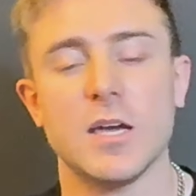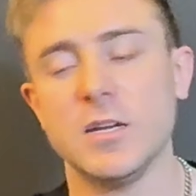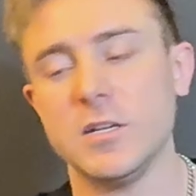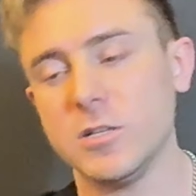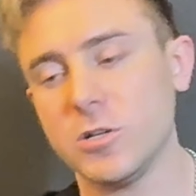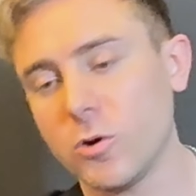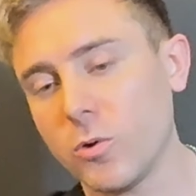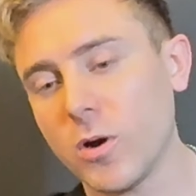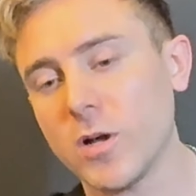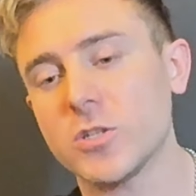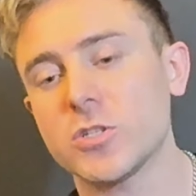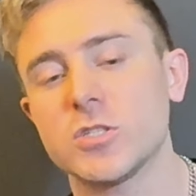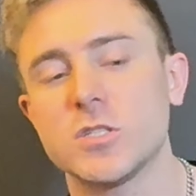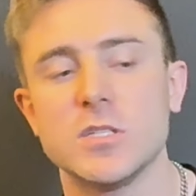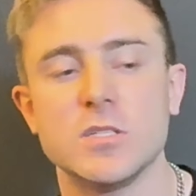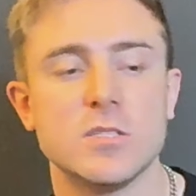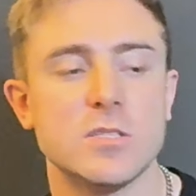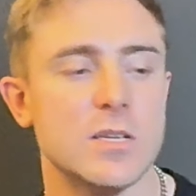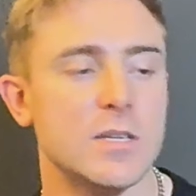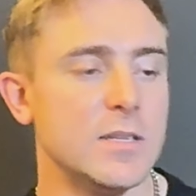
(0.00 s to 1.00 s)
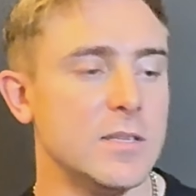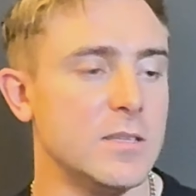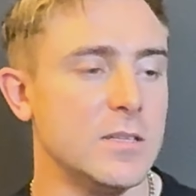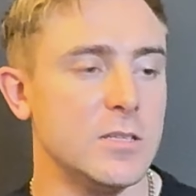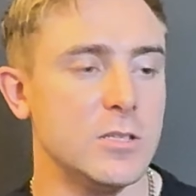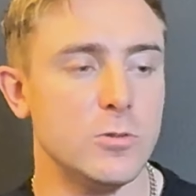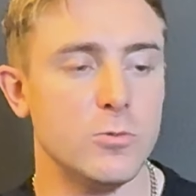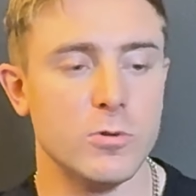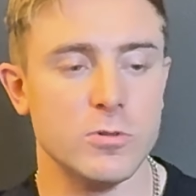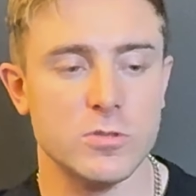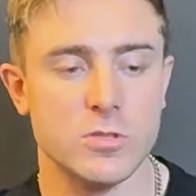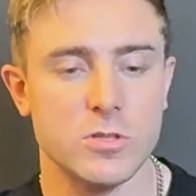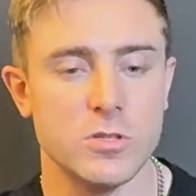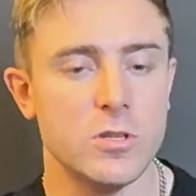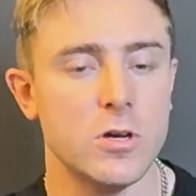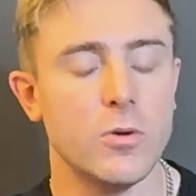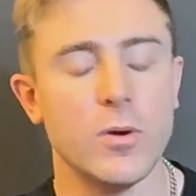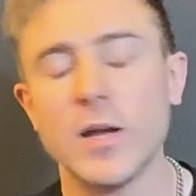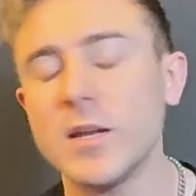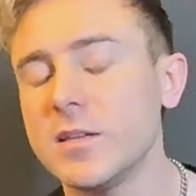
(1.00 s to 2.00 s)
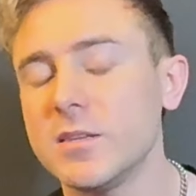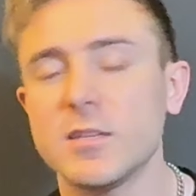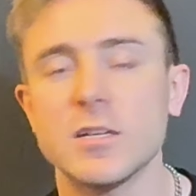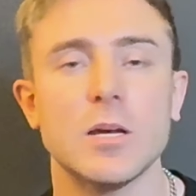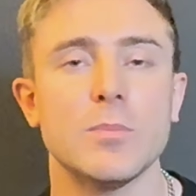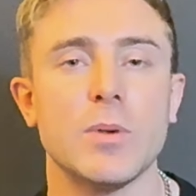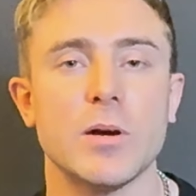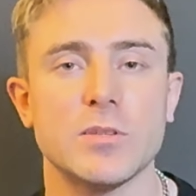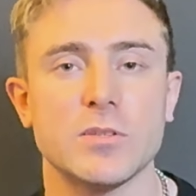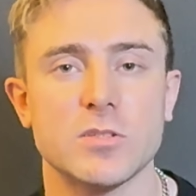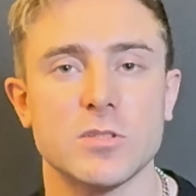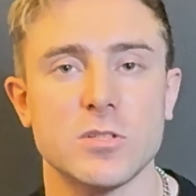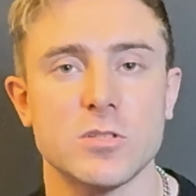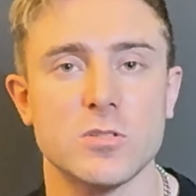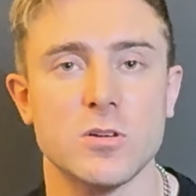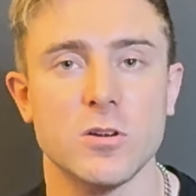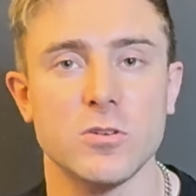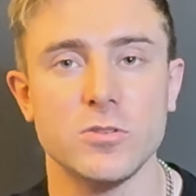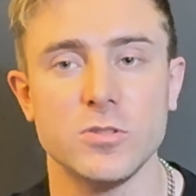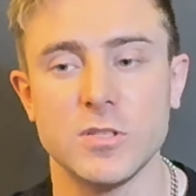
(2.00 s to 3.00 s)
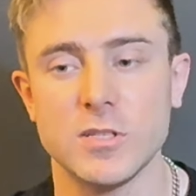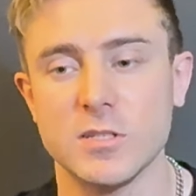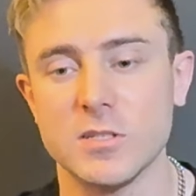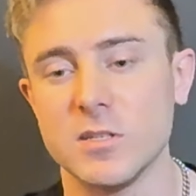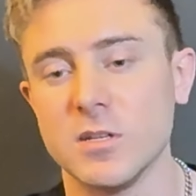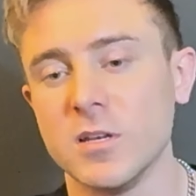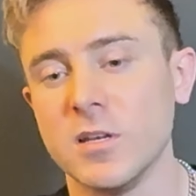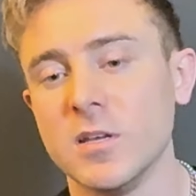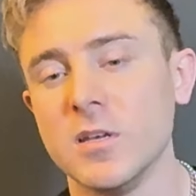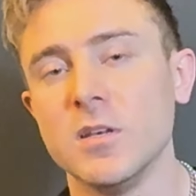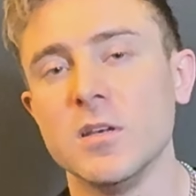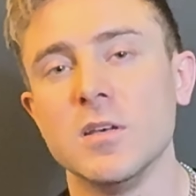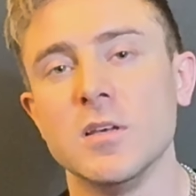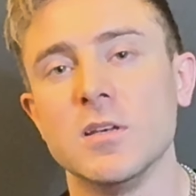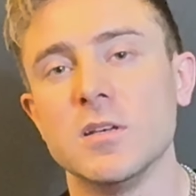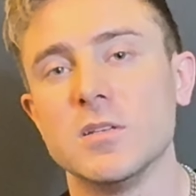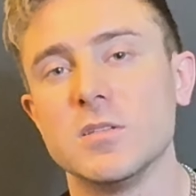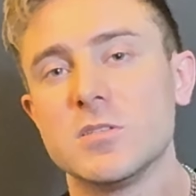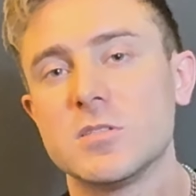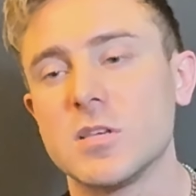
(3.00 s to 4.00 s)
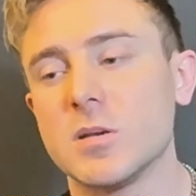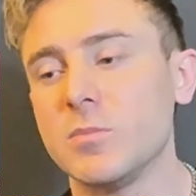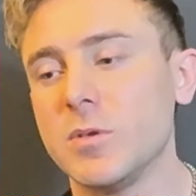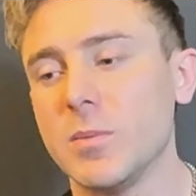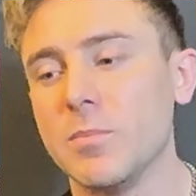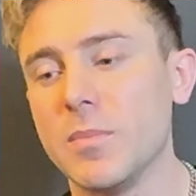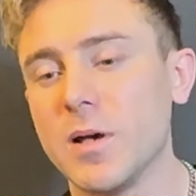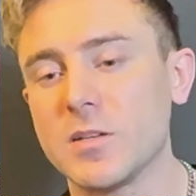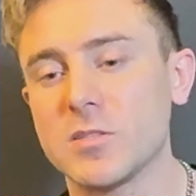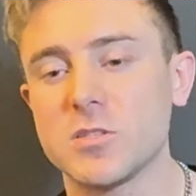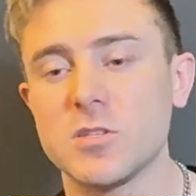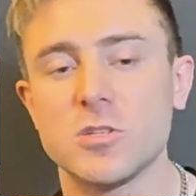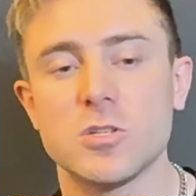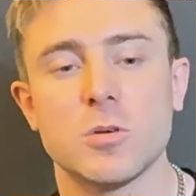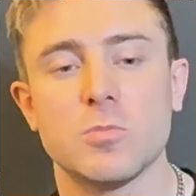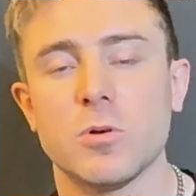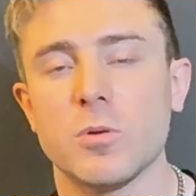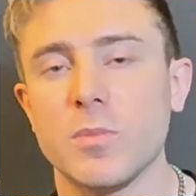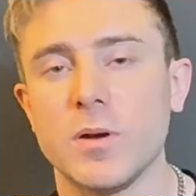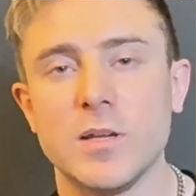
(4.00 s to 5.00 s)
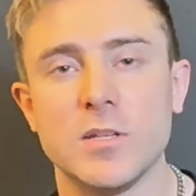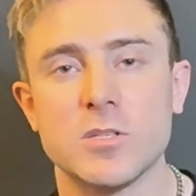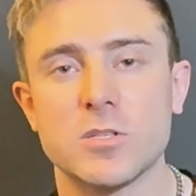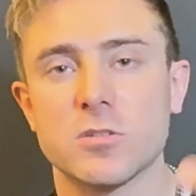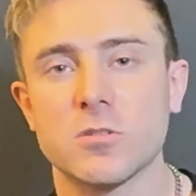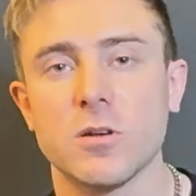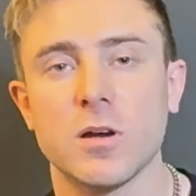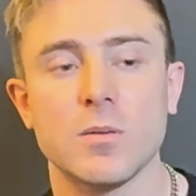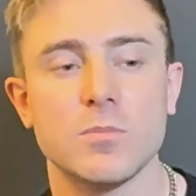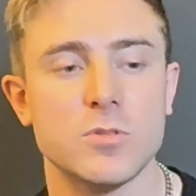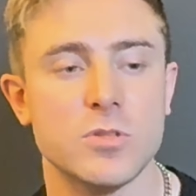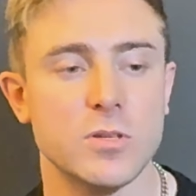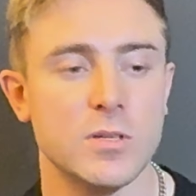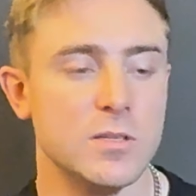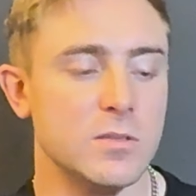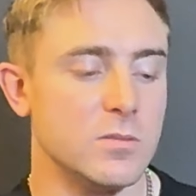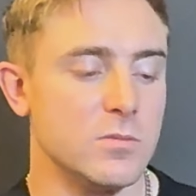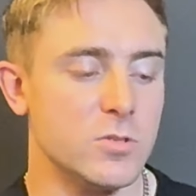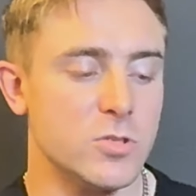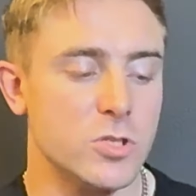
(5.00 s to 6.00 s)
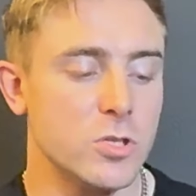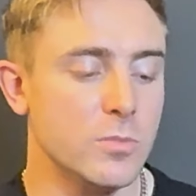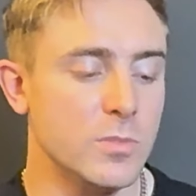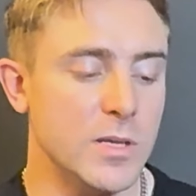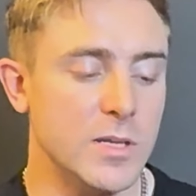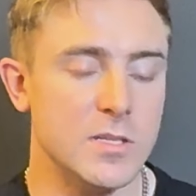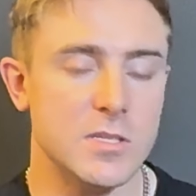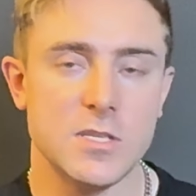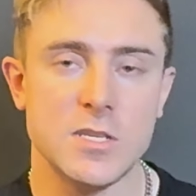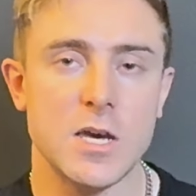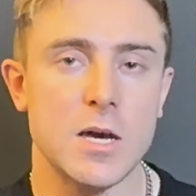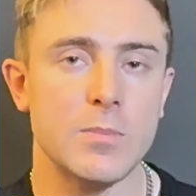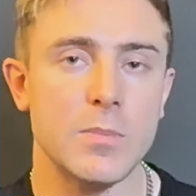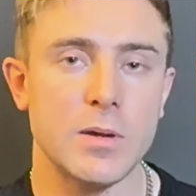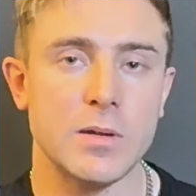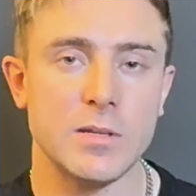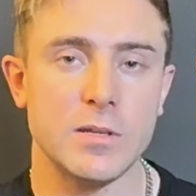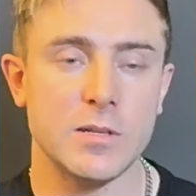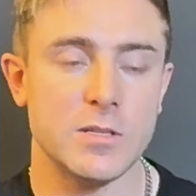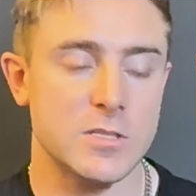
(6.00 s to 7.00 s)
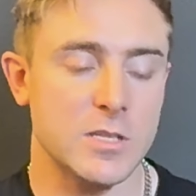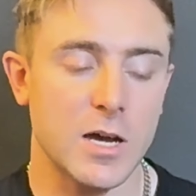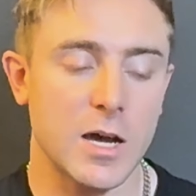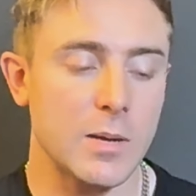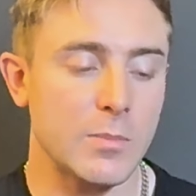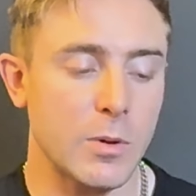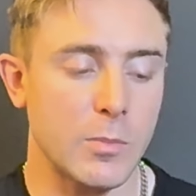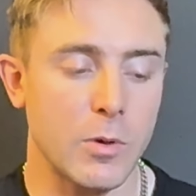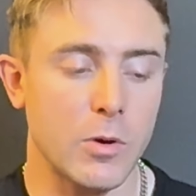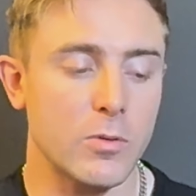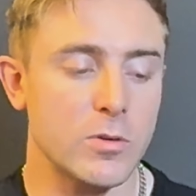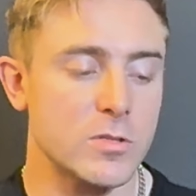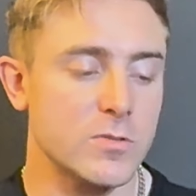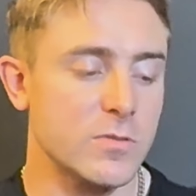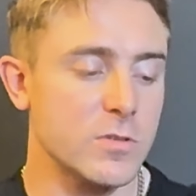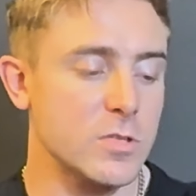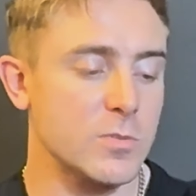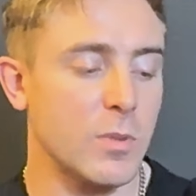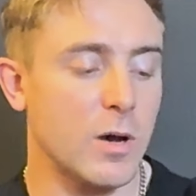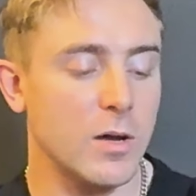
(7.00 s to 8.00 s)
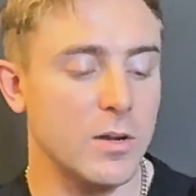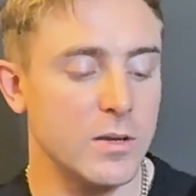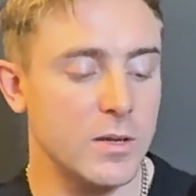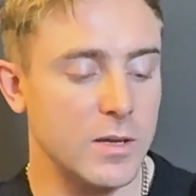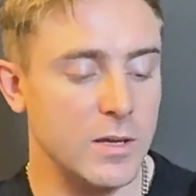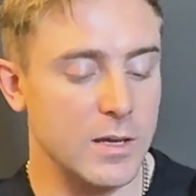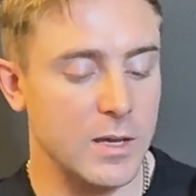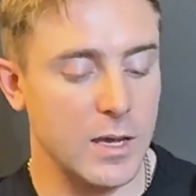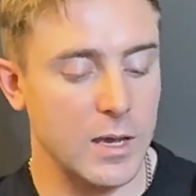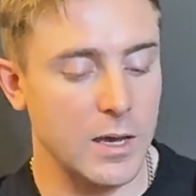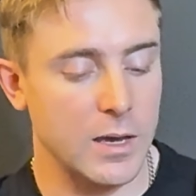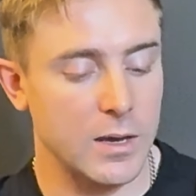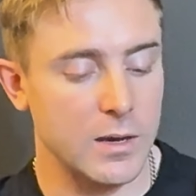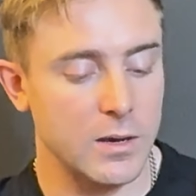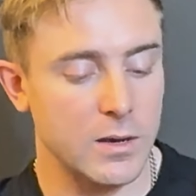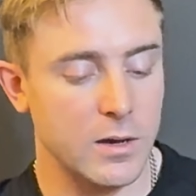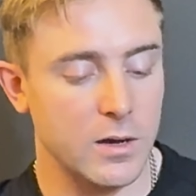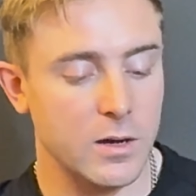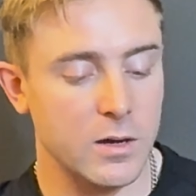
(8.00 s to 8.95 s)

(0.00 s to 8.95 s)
any questions, anything you want to know, anything about this guitar, you can send me a message up on my Instagram, so you can shoot me a DM anytime. I'm always responding. And